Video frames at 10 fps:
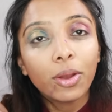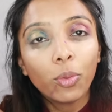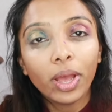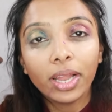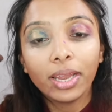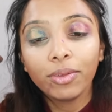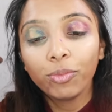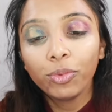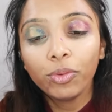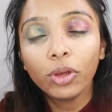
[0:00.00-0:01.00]
Well,
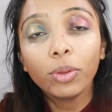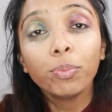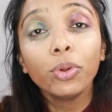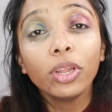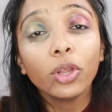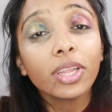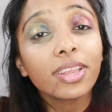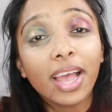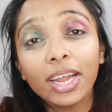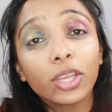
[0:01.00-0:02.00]
we're going to put it on the
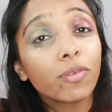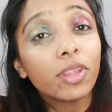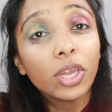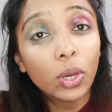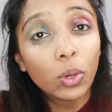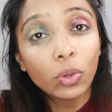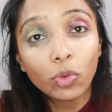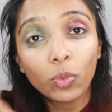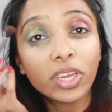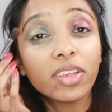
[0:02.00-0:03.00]
sides of the
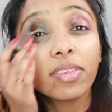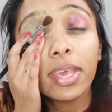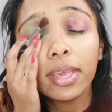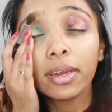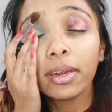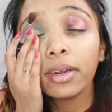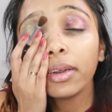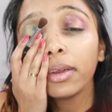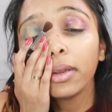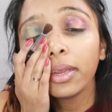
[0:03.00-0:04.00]
nose, which is
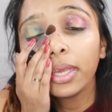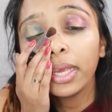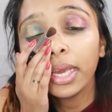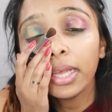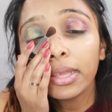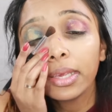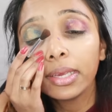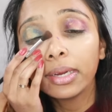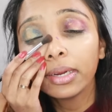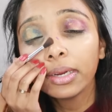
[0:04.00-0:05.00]
here. Yes,
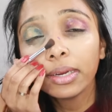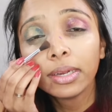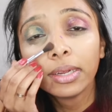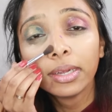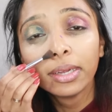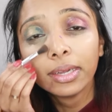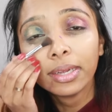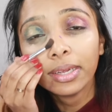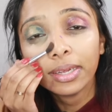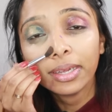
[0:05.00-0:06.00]
here.
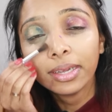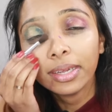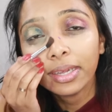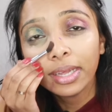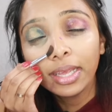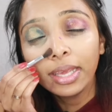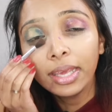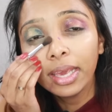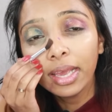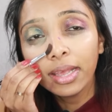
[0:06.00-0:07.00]

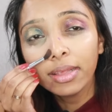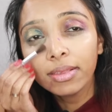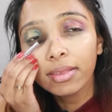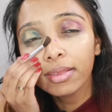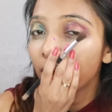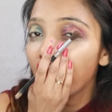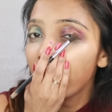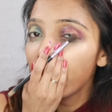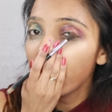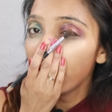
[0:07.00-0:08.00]
Yes,
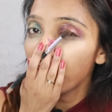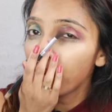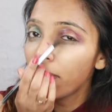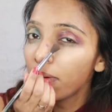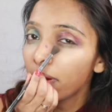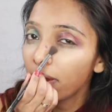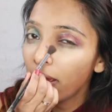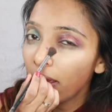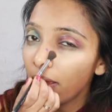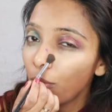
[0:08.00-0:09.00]
and now
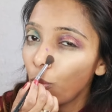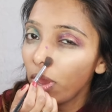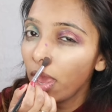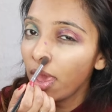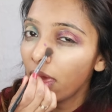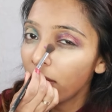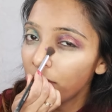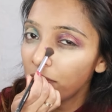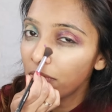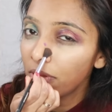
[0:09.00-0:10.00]
we
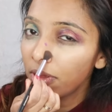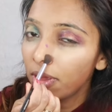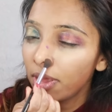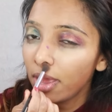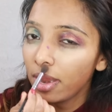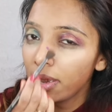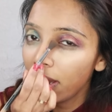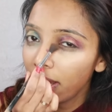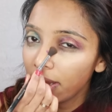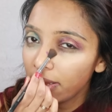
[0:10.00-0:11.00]
have a
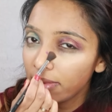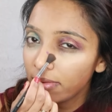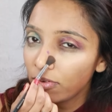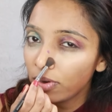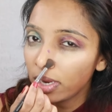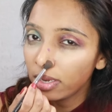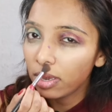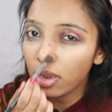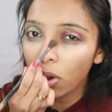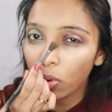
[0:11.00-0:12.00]
nice straight
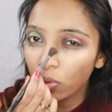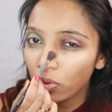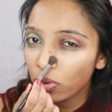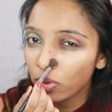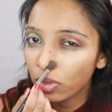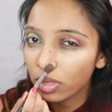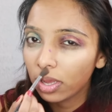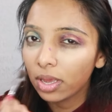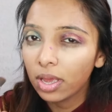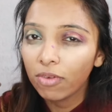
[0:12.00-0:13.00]
nose.
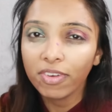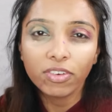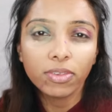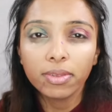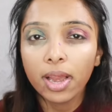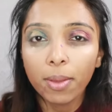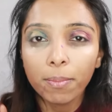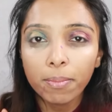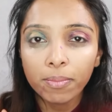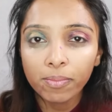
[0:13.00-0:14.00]
Very slim.